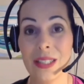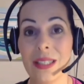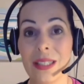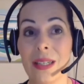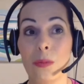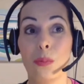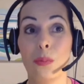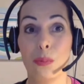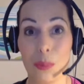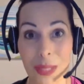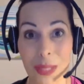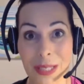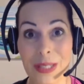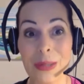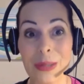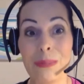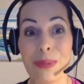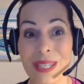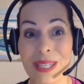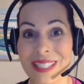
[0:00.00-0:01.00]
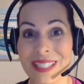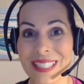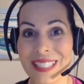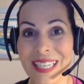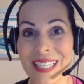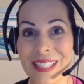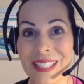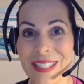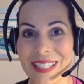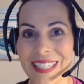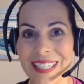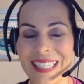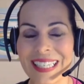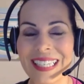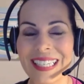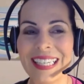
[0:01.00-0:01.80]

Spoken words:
a written presentation.